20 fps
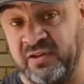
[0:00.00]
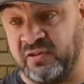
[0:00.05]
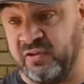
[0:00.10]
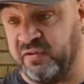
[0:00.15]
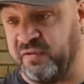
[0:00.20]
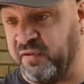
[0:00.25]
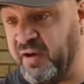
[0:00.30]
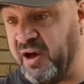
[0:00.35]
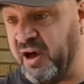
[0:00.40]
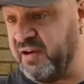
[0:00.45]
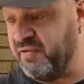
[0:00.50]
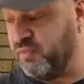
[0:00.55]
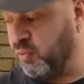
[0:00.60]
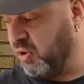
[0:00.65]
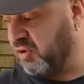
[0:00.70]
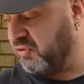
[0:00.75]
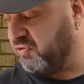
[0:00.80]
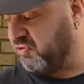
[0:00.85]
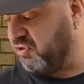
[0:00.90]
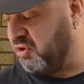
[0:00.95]
is a 5
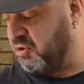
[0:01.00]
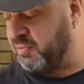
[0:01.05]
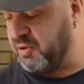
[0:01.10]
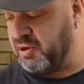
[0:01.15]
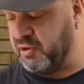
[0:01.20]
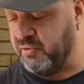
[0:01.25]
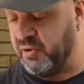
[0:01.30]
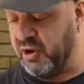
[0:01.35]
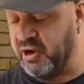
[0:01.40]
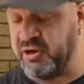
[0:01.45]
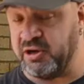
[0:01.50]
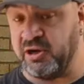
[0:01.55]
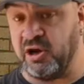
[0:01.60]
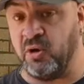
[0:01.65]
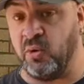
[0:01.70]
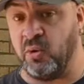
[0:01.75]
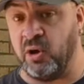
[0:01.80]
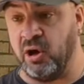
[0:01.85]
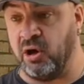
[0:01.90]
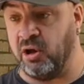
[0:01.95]
watt CB
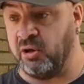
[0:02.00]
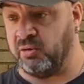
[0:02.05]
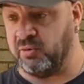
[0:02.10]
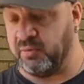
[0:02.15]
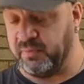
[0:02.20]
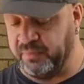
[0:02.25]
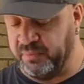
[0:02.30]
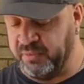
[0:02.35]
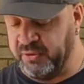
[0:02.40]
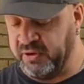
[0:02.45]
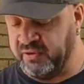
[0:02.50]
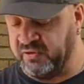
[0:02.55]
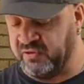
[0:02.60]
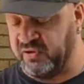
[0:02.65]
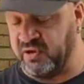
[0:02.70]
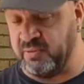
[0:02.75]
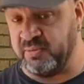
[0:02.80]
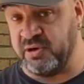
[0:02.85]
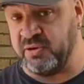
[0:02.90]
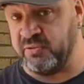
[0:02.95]
radio. All
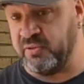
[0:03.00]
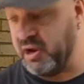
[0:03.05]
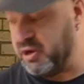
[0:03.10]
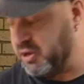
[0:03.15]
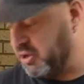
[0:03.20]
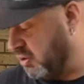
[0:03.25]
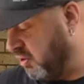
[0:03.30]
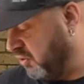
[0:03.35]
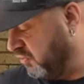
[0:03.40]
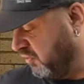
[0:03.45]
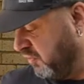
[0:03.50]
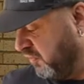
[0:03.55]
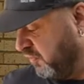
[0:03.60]
CB radios